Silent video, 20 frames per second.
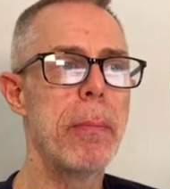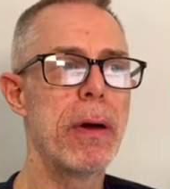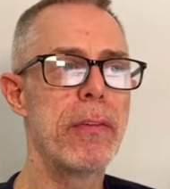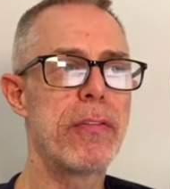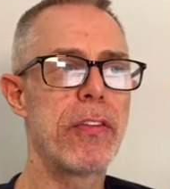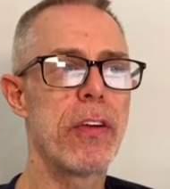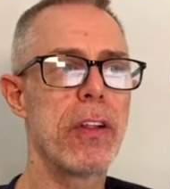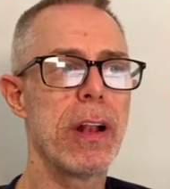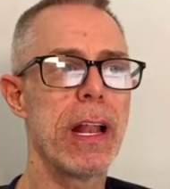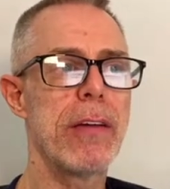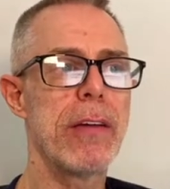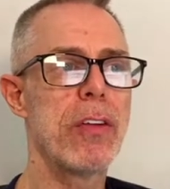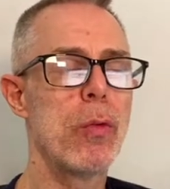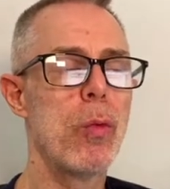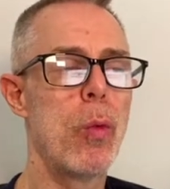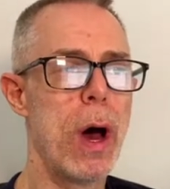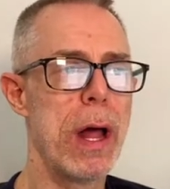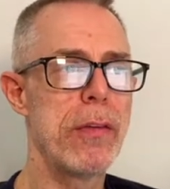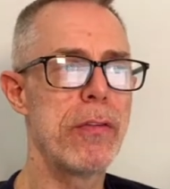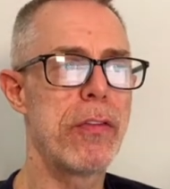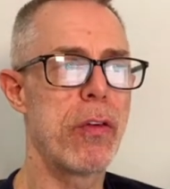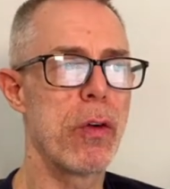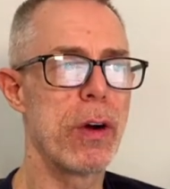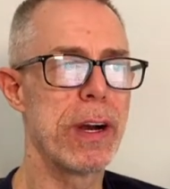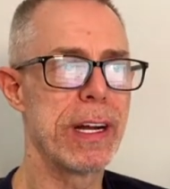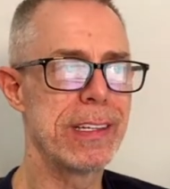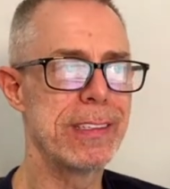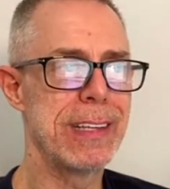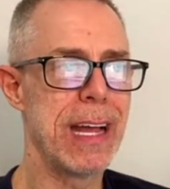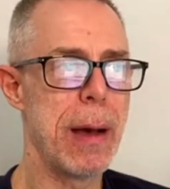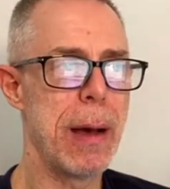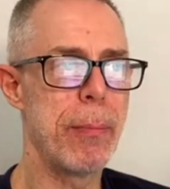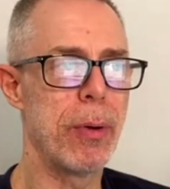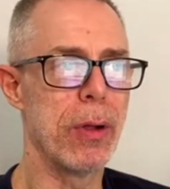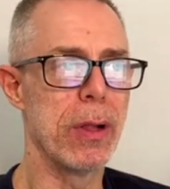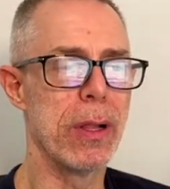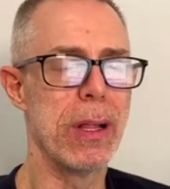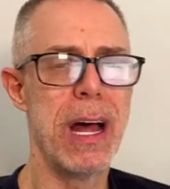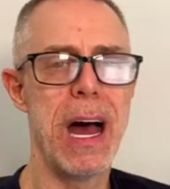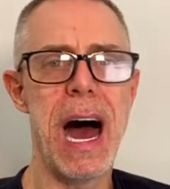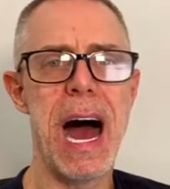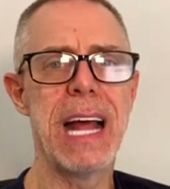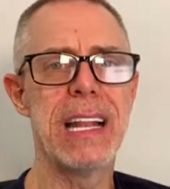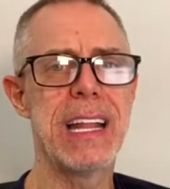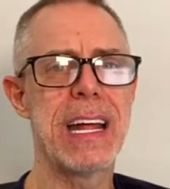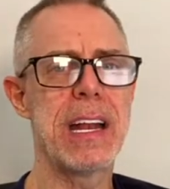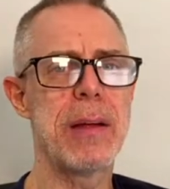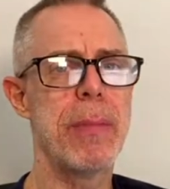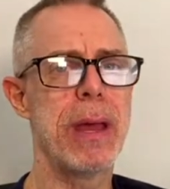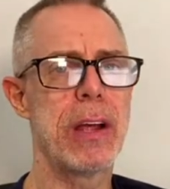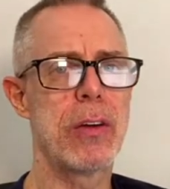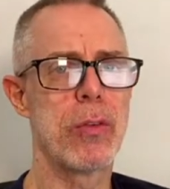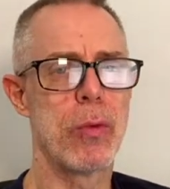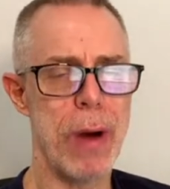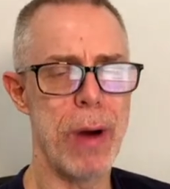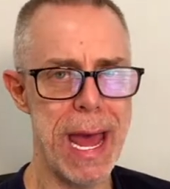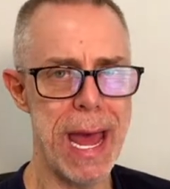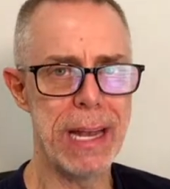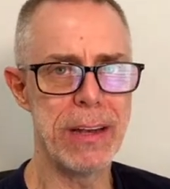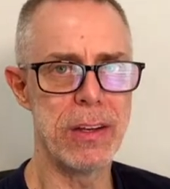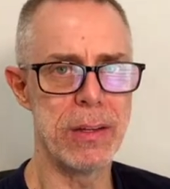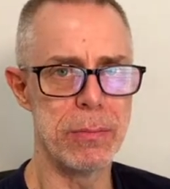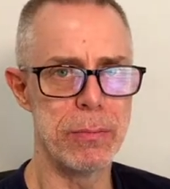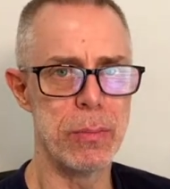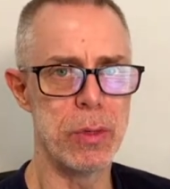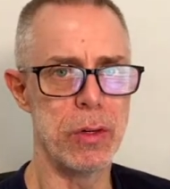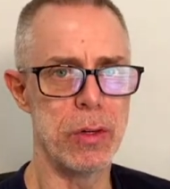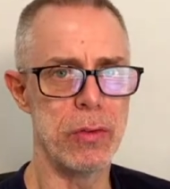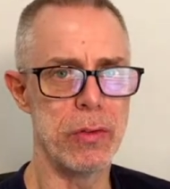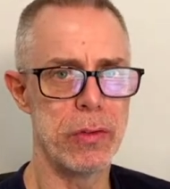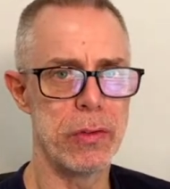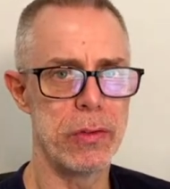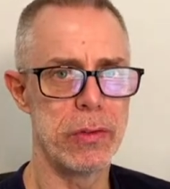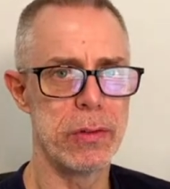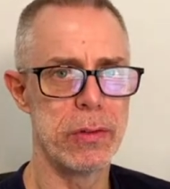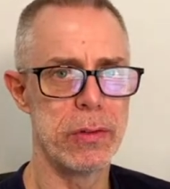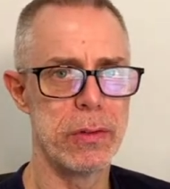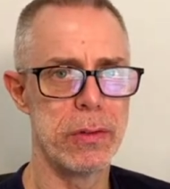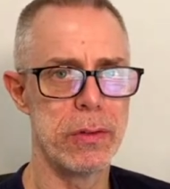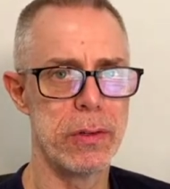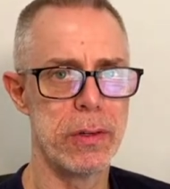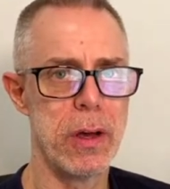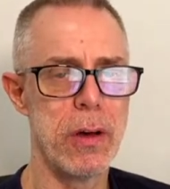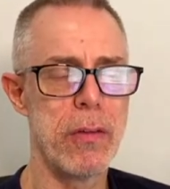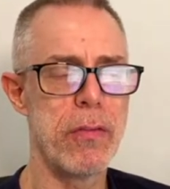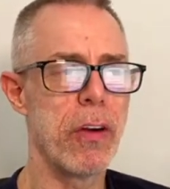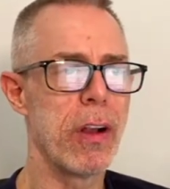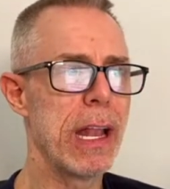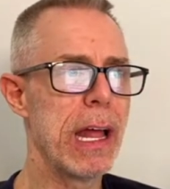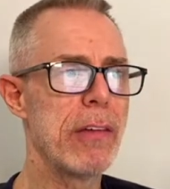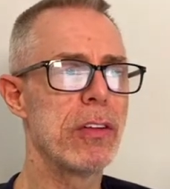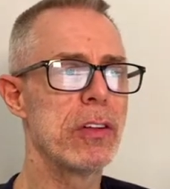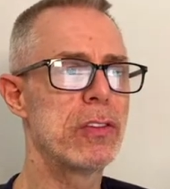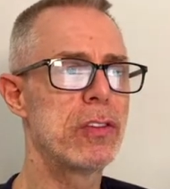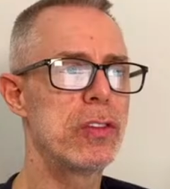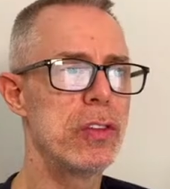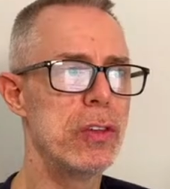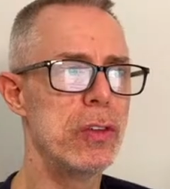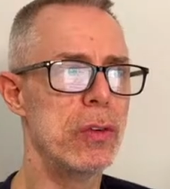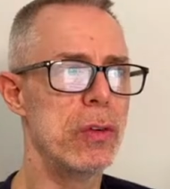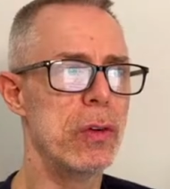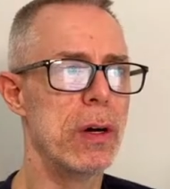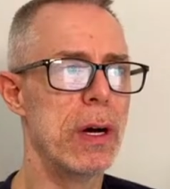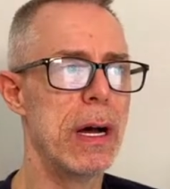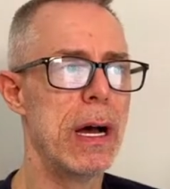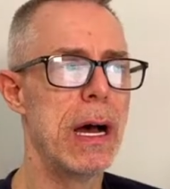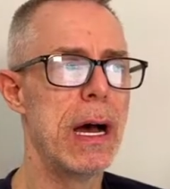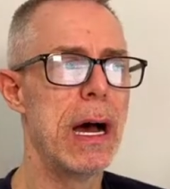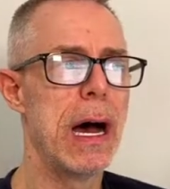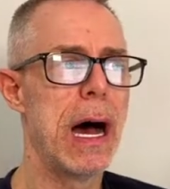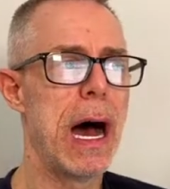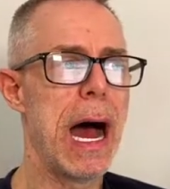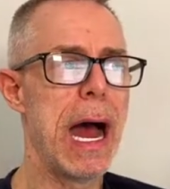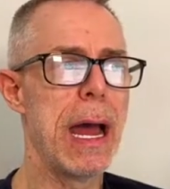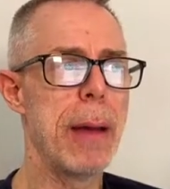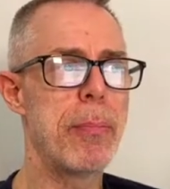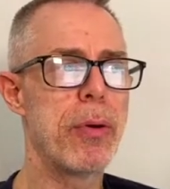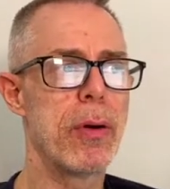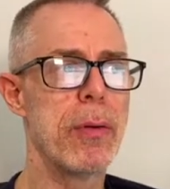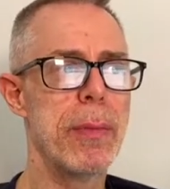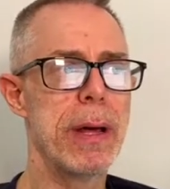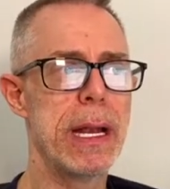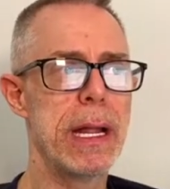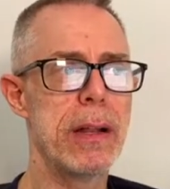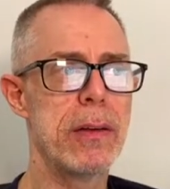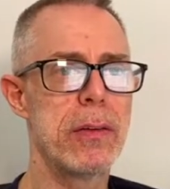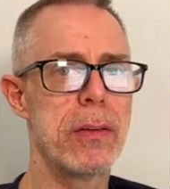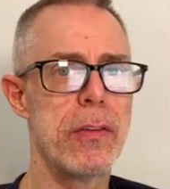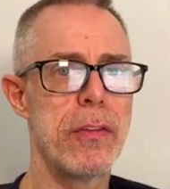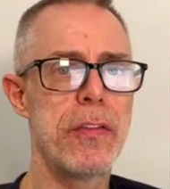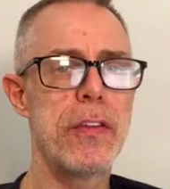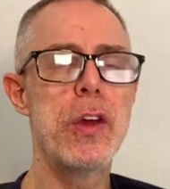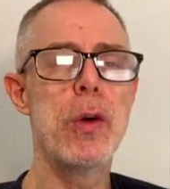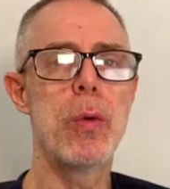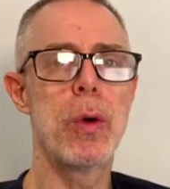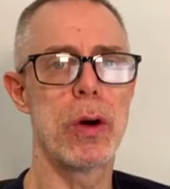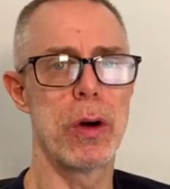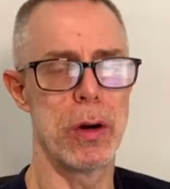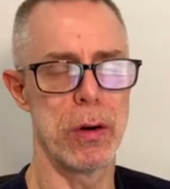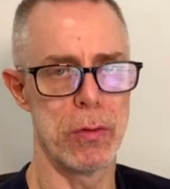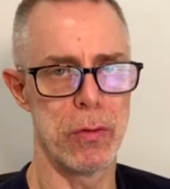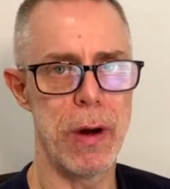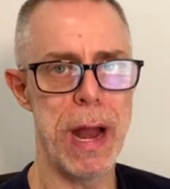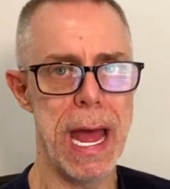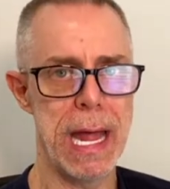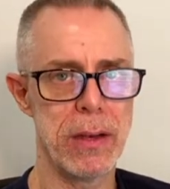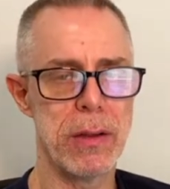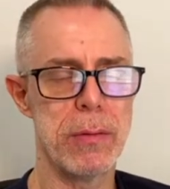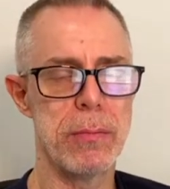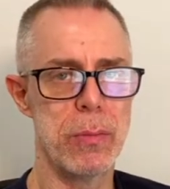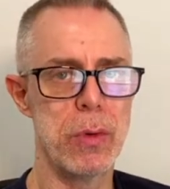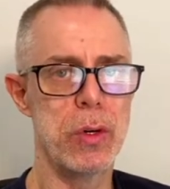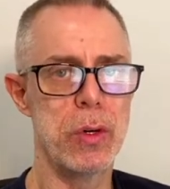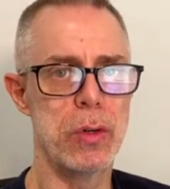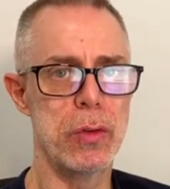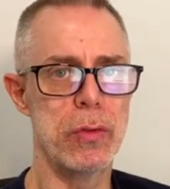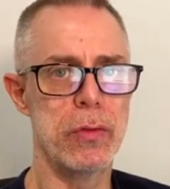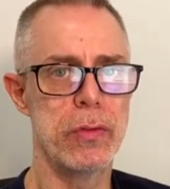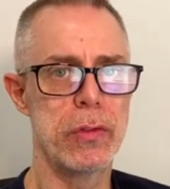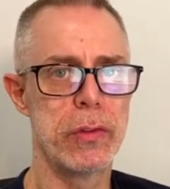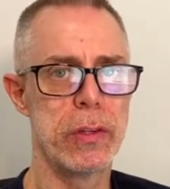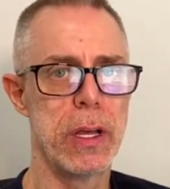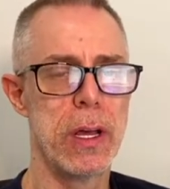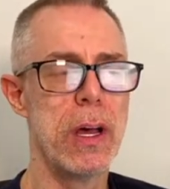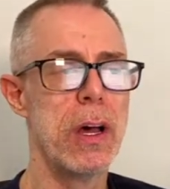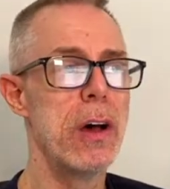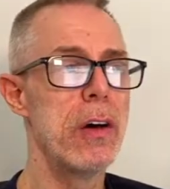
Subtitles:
But for the level 1, for example, I let it make random moves. For level 2, I permit it fewer random moves.